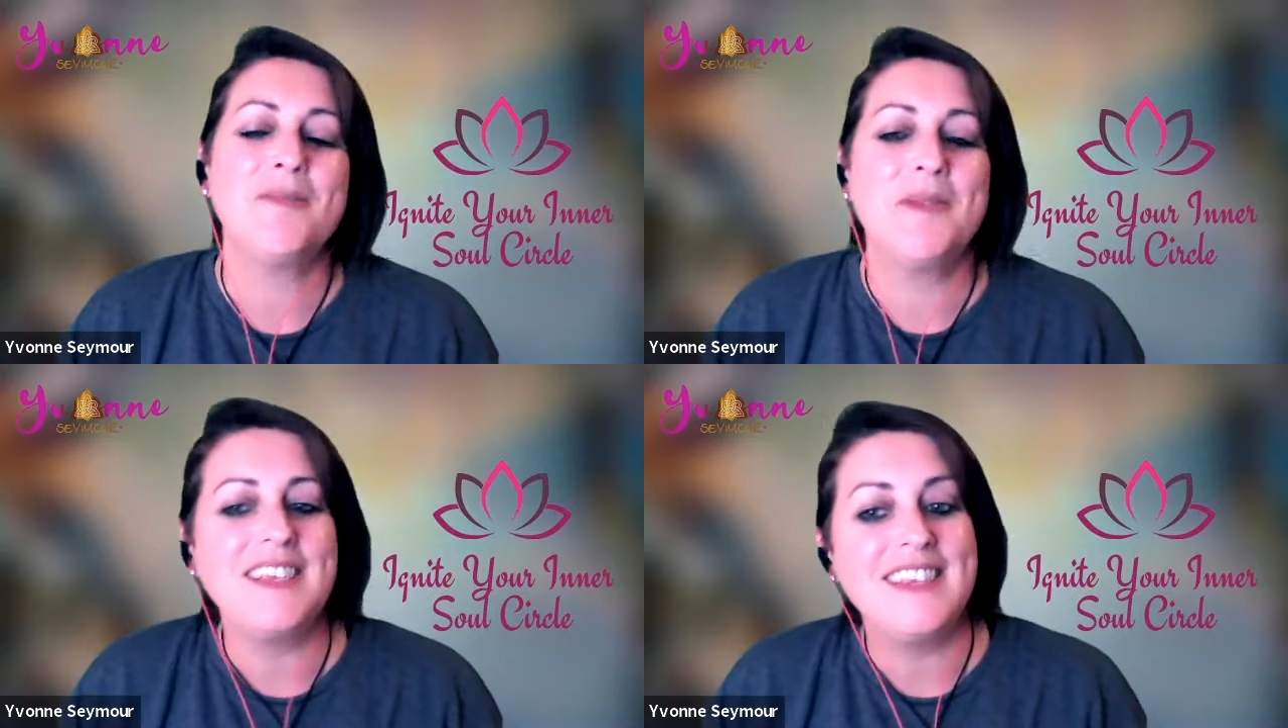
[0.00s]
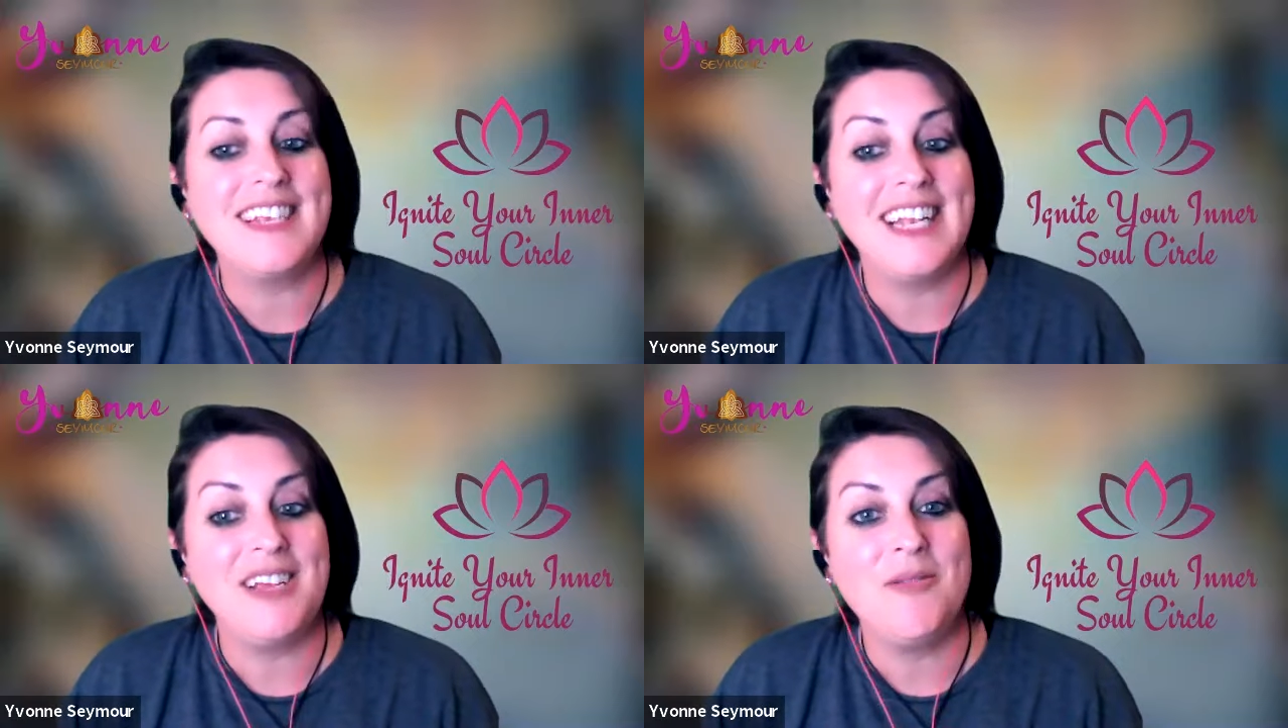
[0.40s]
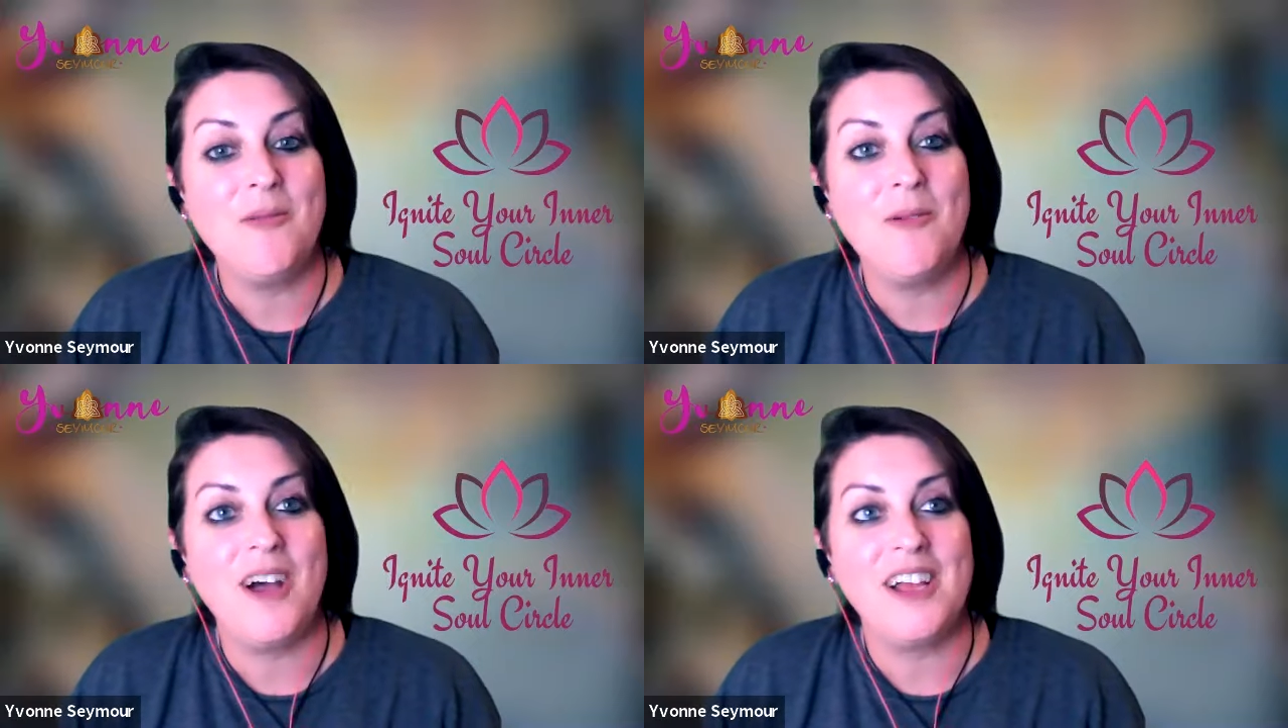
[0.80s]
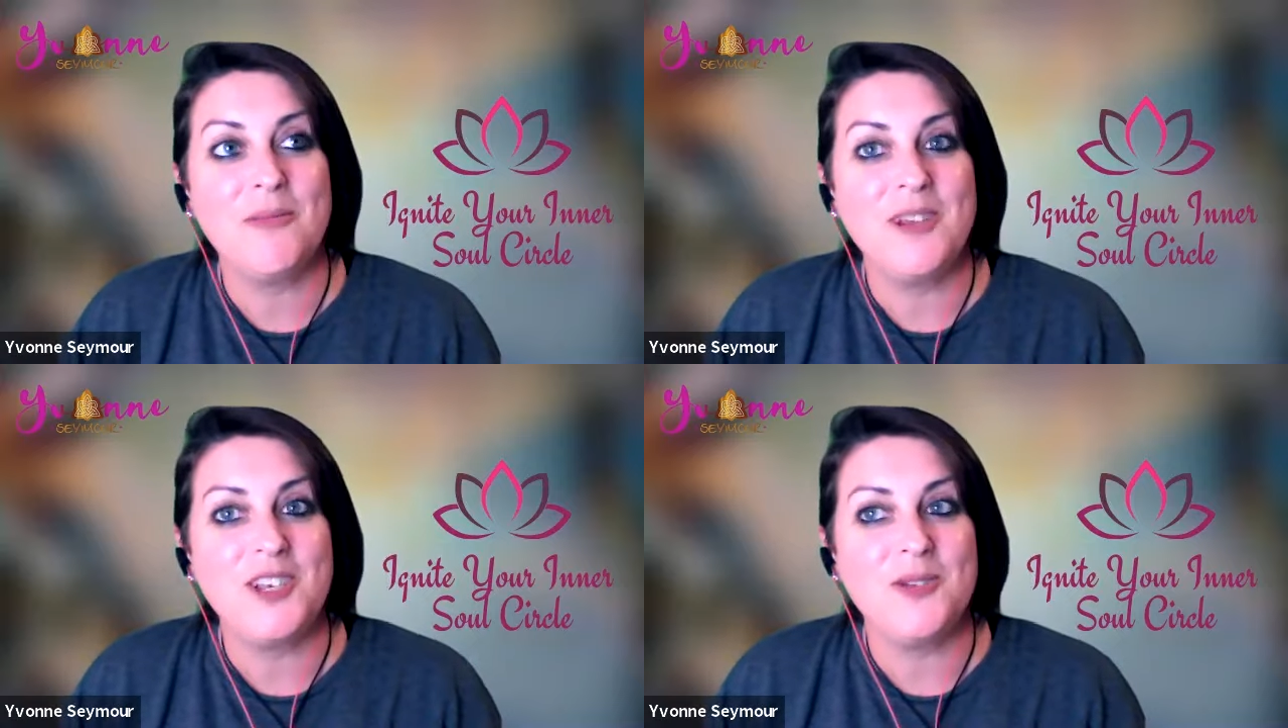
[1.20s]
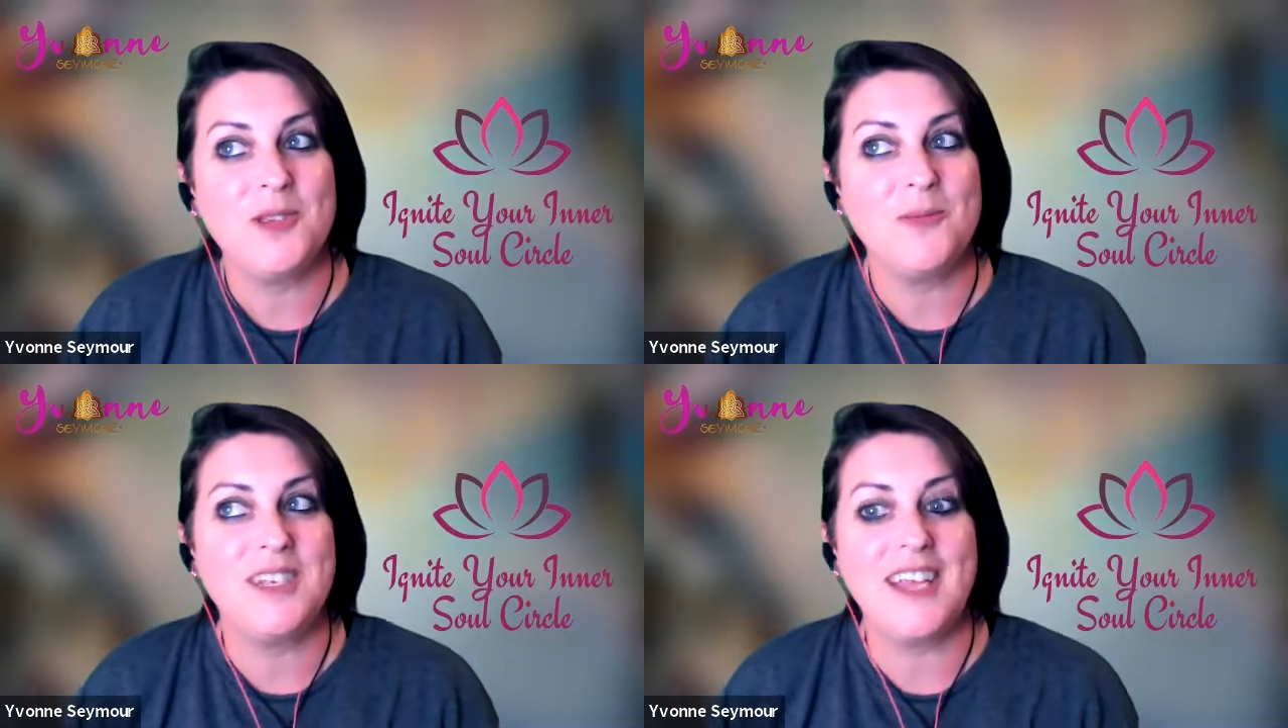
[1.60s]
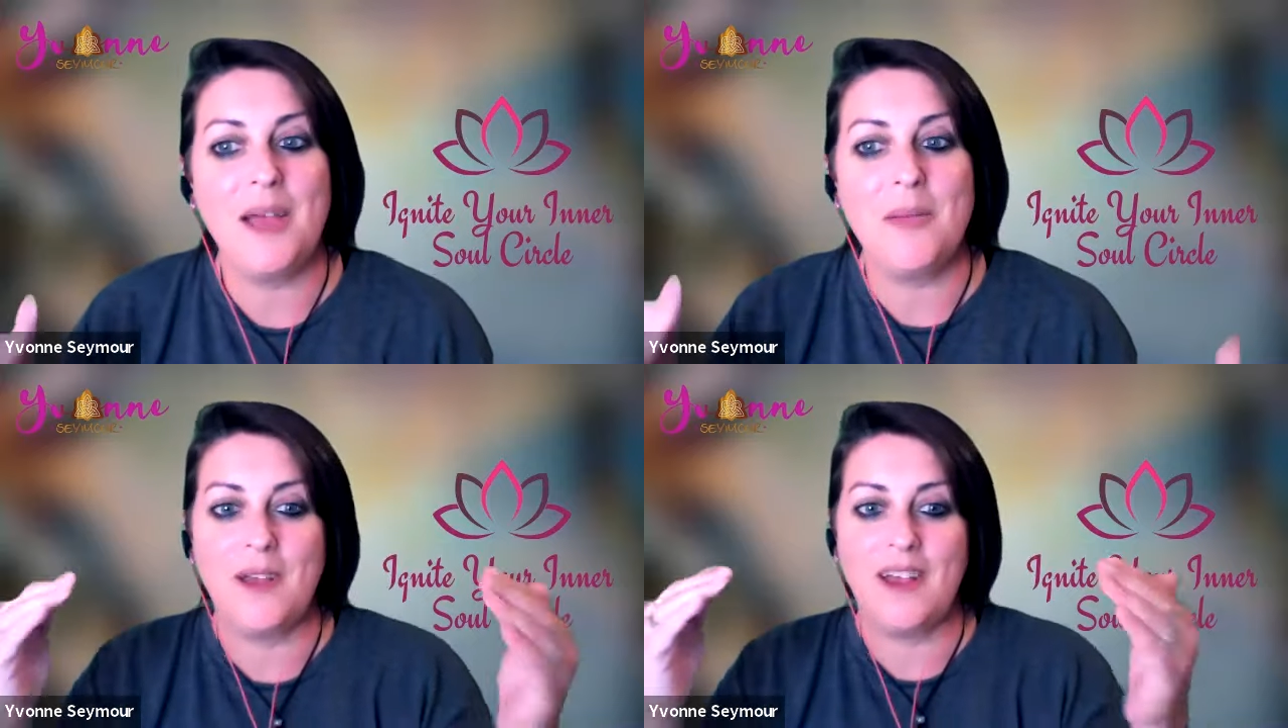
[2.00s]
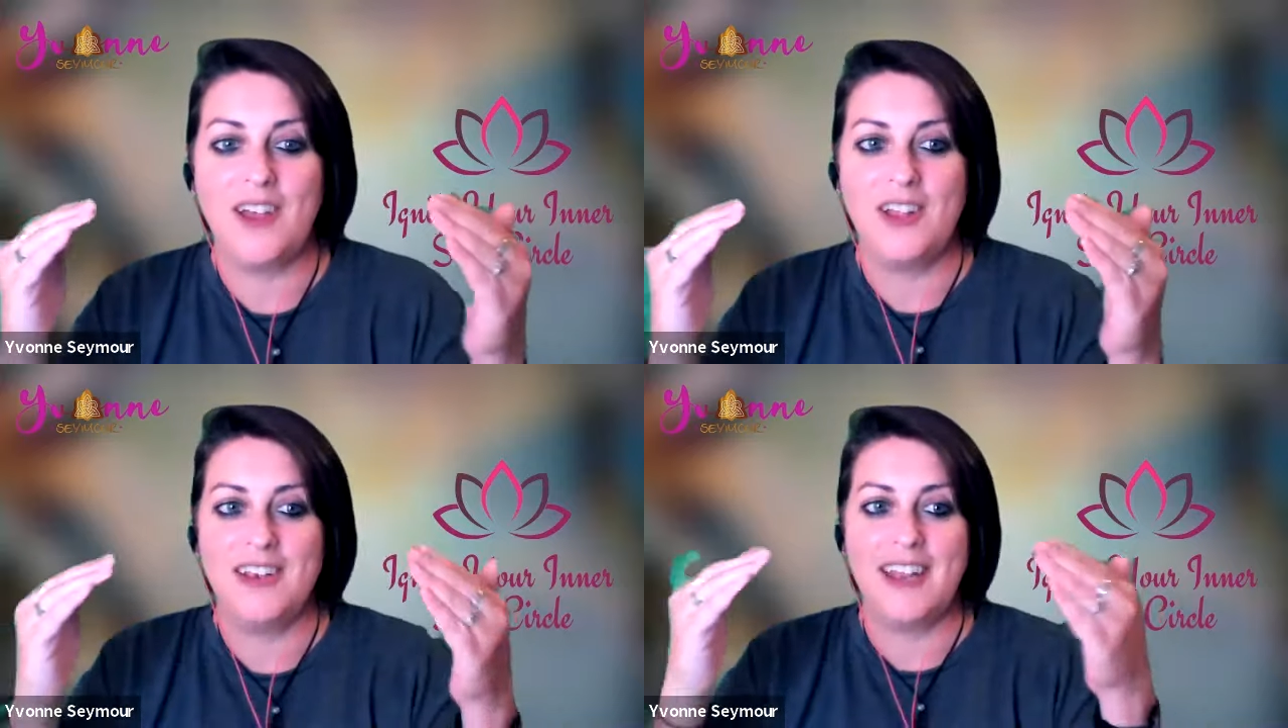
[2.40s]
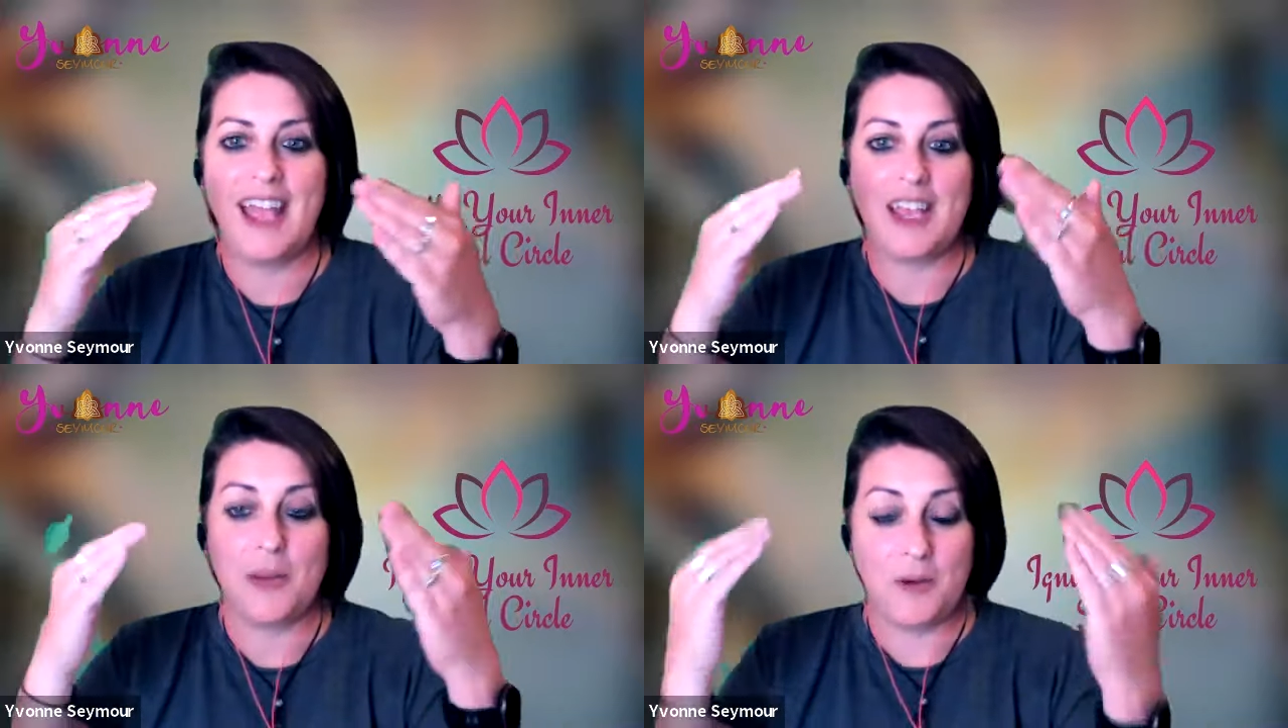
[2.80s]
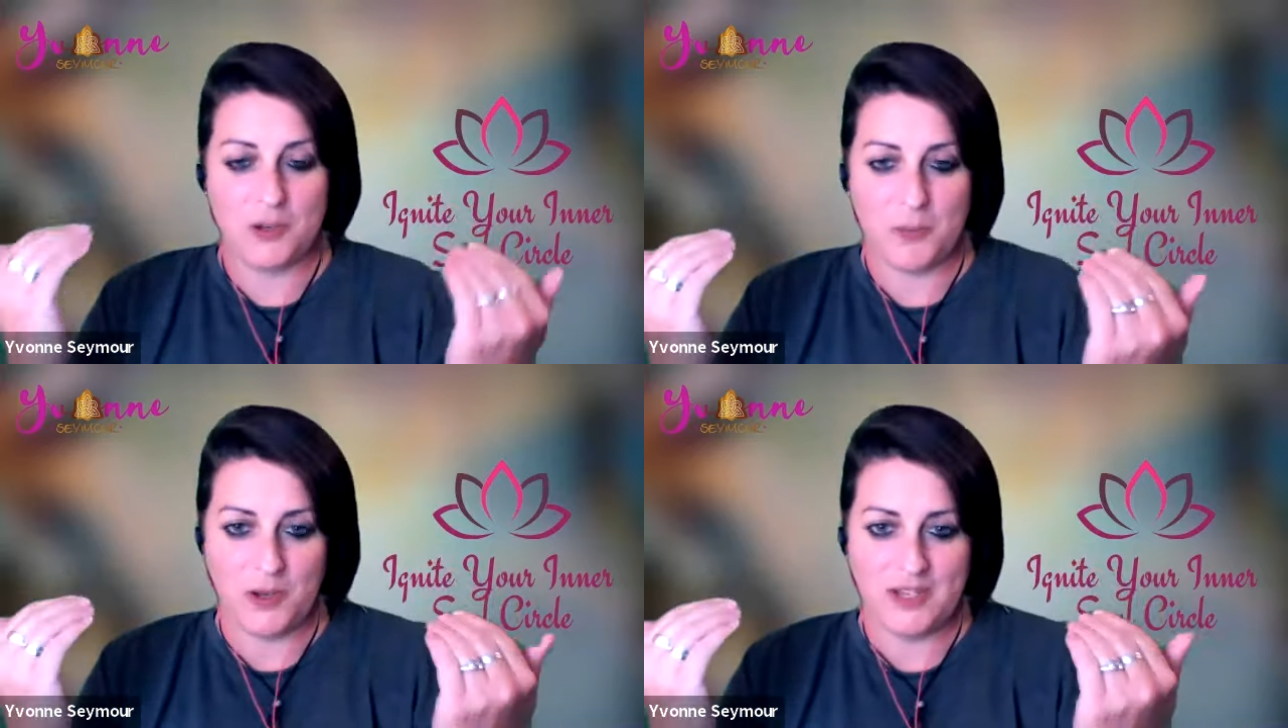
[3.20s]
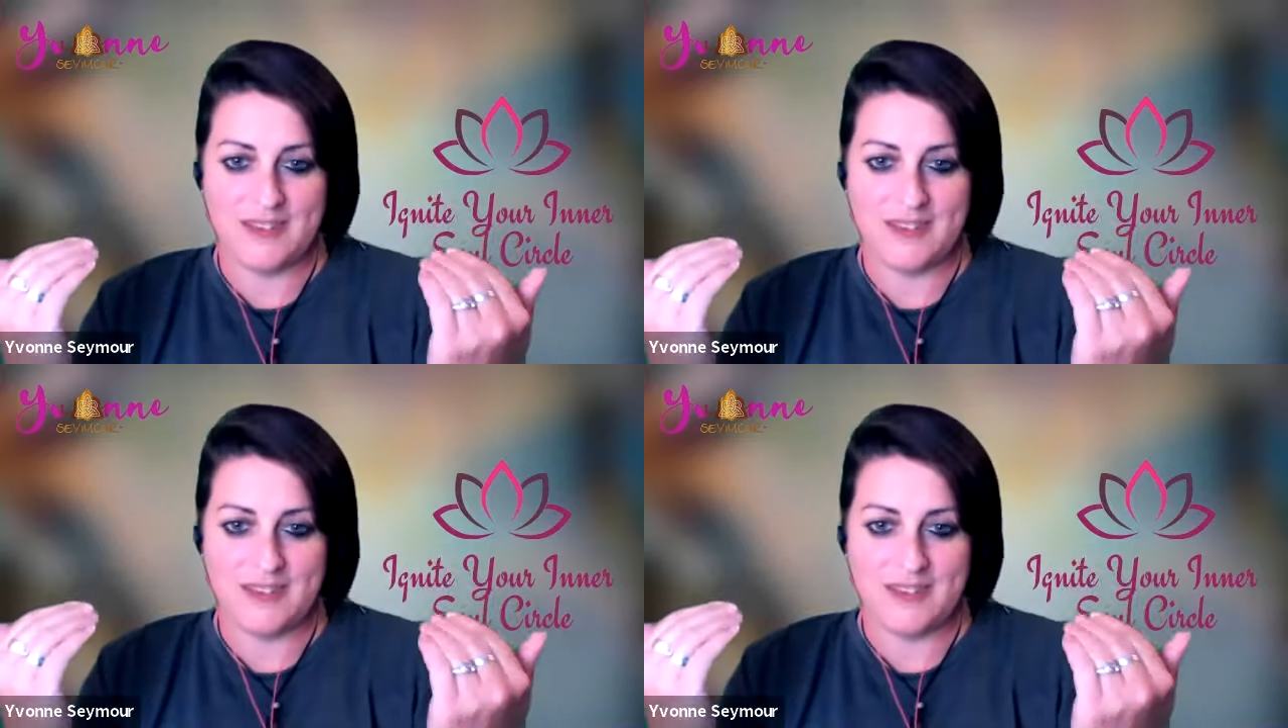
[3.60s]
So basically, what we do is we tap on acupressure